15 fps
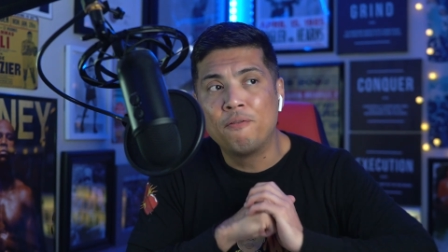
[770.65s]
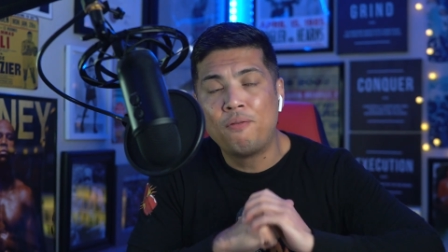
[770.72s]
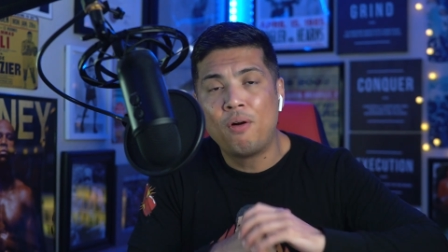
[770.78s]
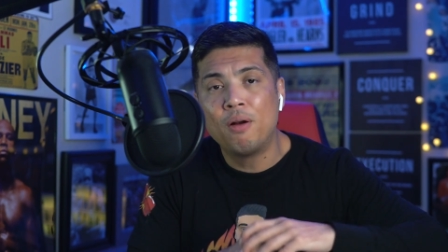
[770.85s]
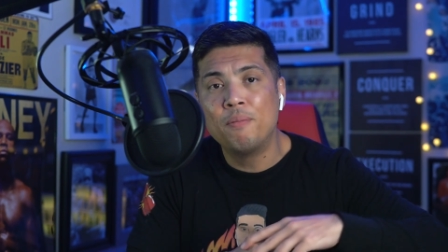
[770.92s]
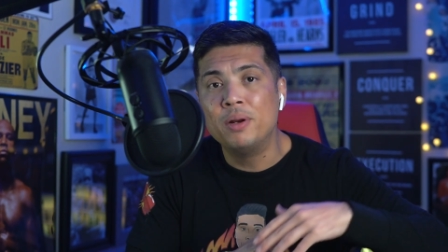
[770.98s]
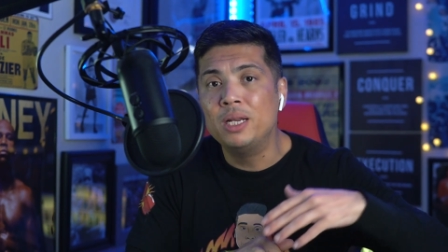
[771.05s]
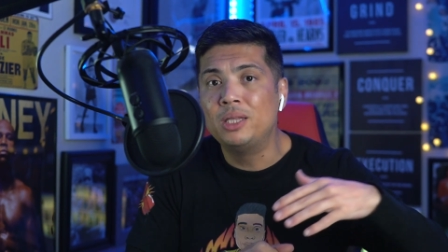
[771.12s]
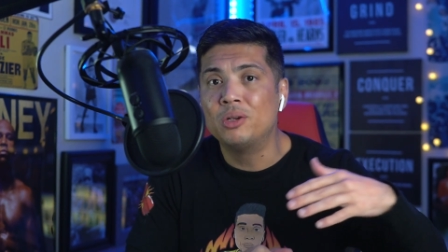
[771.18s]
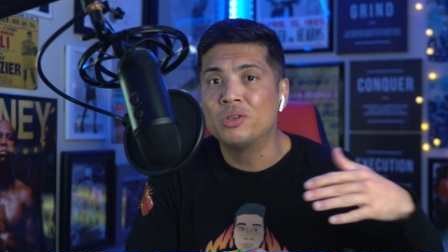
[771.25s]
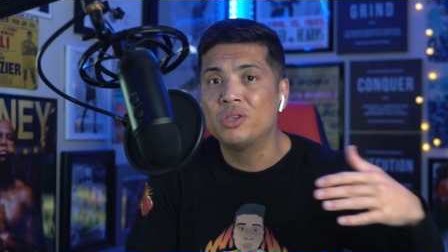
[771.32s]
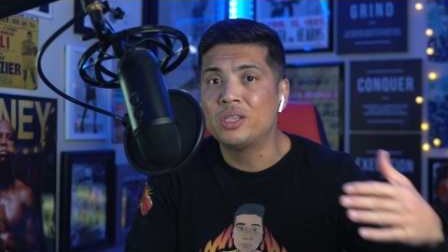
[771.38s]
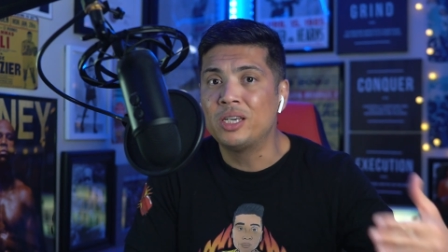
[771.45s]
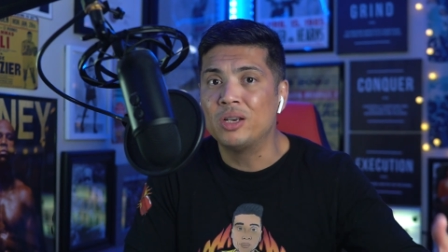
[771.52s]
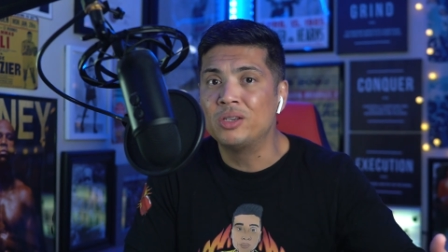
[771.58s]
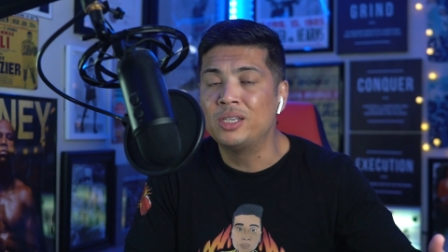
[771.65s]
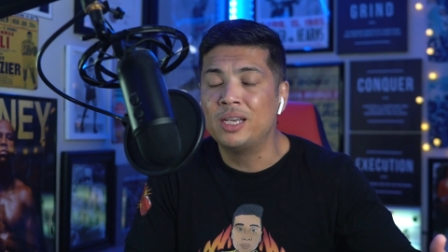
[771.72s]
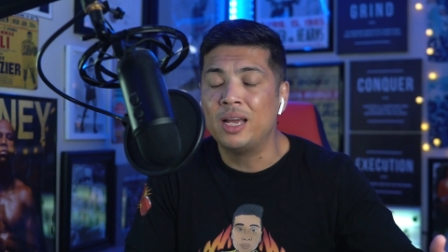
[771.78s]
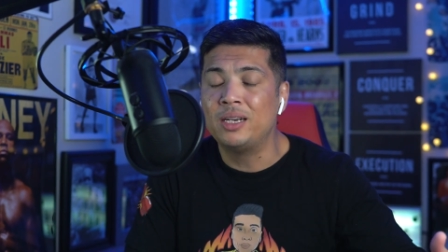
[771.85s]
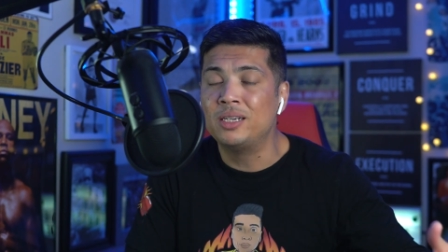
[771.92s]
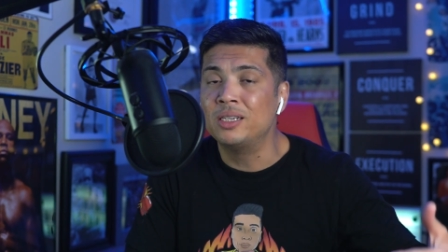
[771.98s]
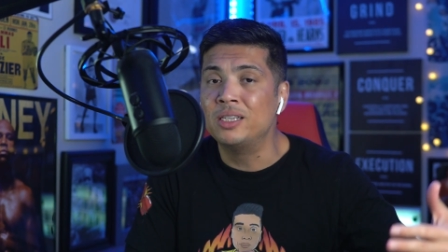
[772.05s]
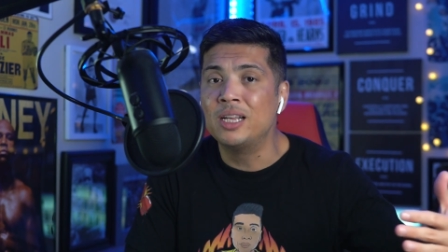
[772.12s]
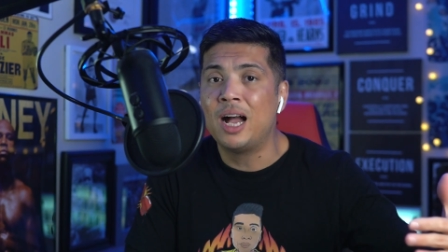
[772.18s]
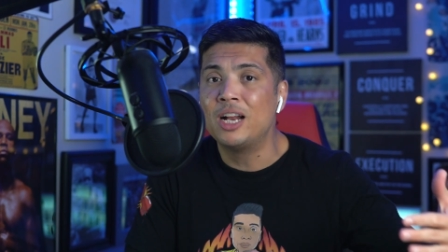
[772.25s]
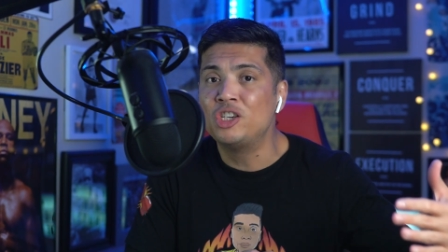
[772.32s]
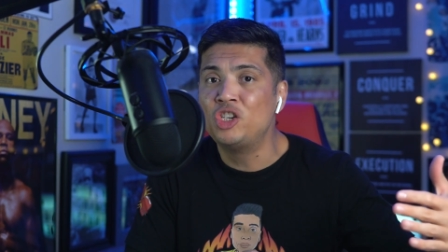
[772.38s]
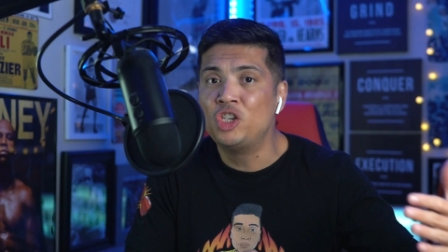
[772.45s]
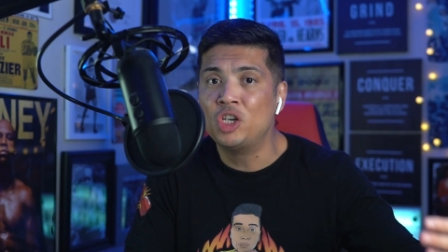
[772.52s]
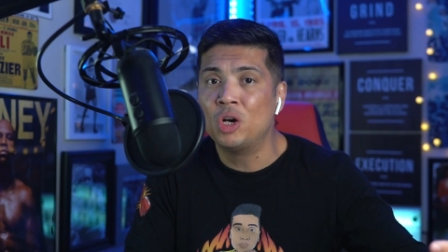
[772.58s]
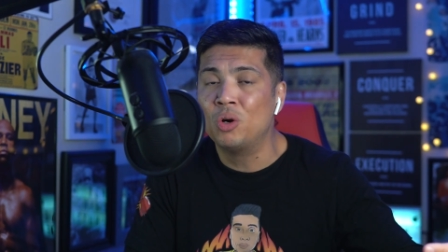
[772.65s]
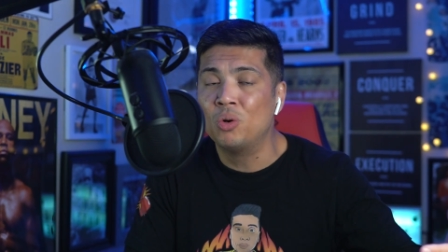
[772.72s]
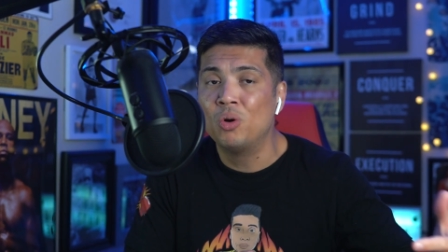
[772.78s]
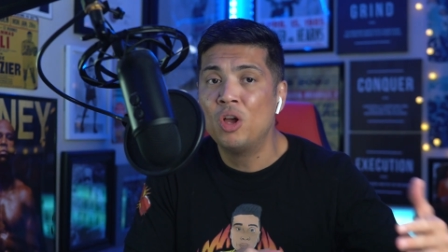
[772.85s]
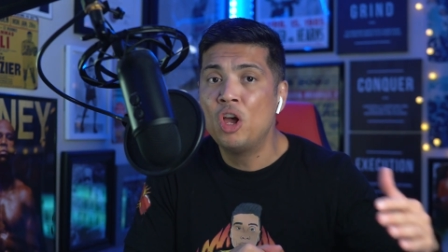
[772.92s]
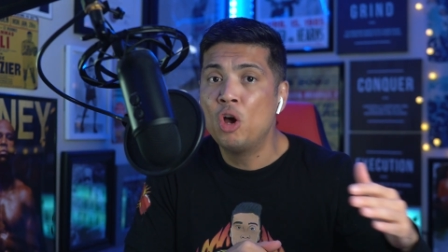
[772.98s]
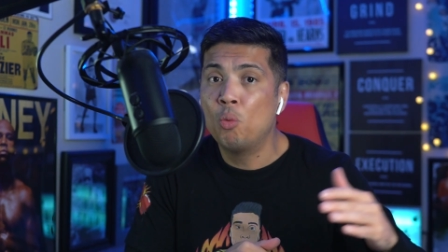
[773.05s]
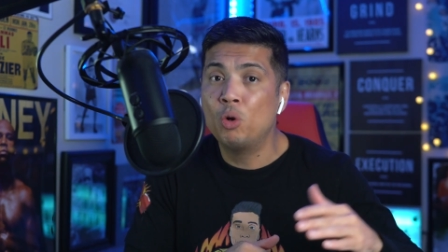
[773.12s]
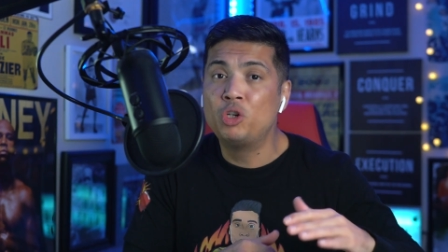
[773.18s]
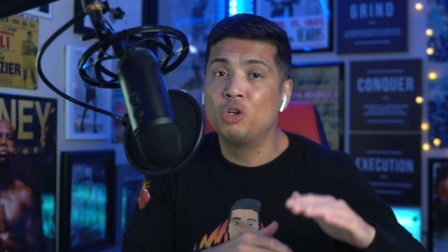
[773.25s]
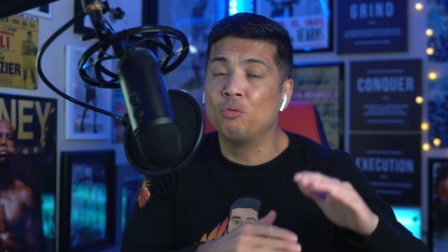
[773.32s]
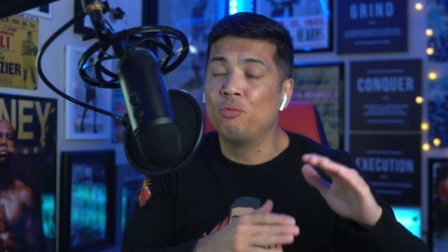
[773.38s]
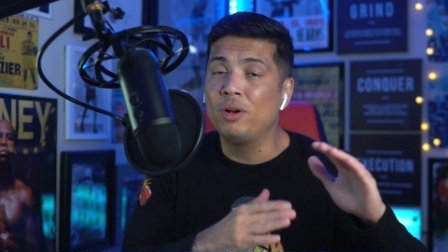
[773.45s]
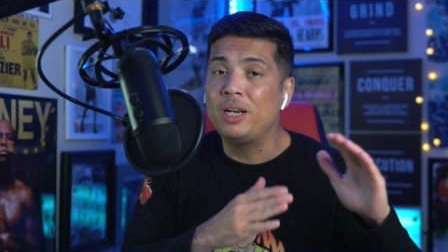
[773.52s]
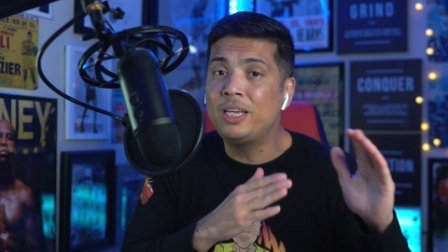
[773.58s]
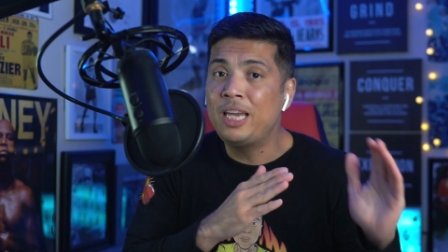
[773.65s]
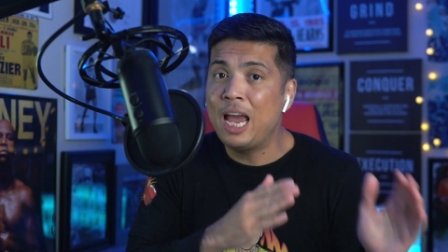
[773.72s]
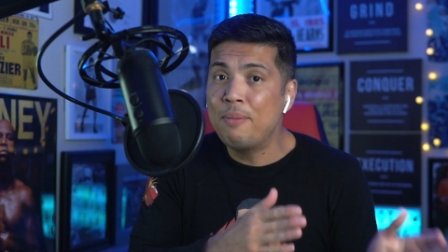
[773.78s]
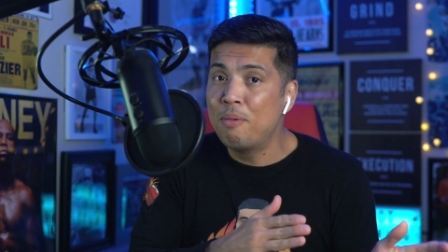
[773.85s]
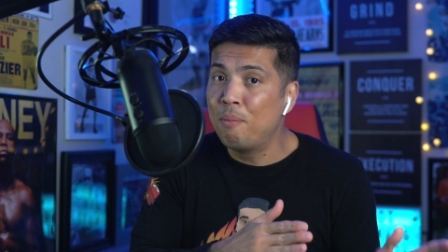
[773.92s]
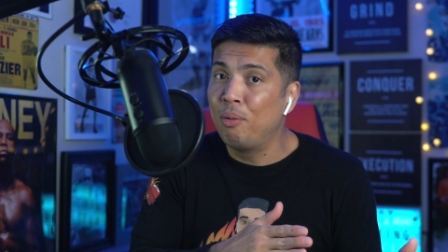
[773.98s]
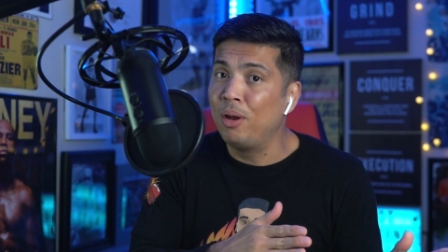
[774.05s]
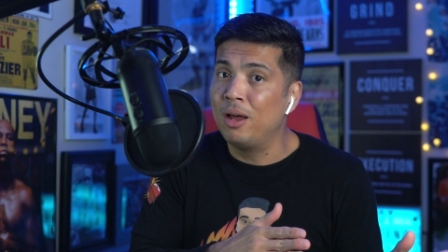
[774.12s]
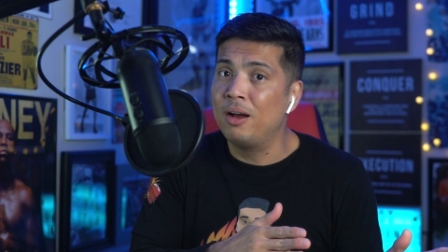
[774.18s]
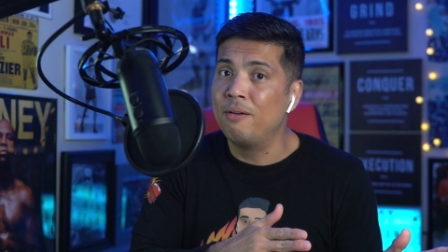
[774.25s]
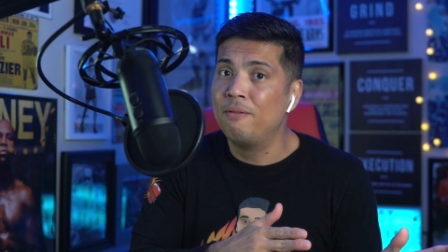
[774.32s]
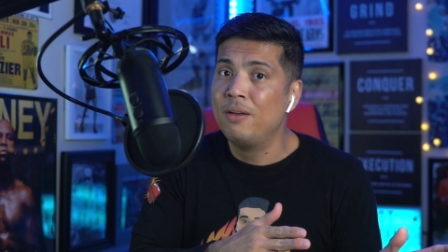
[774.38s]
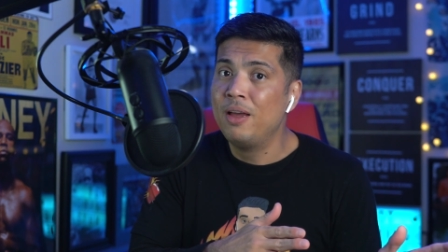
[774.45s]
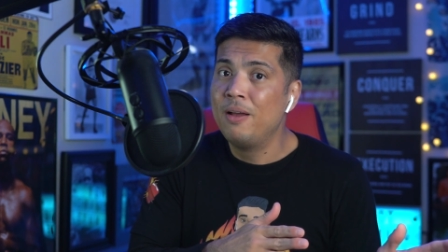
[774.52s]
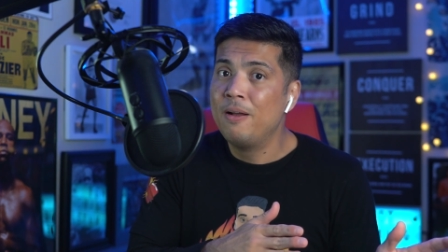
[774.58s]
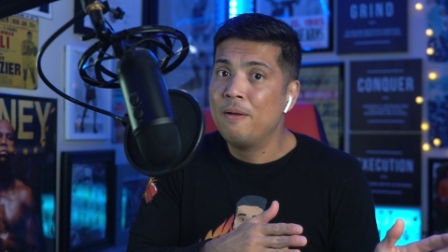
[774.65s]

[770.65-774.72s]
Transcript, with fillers: are far beneath your skill set does not show what you're really capable of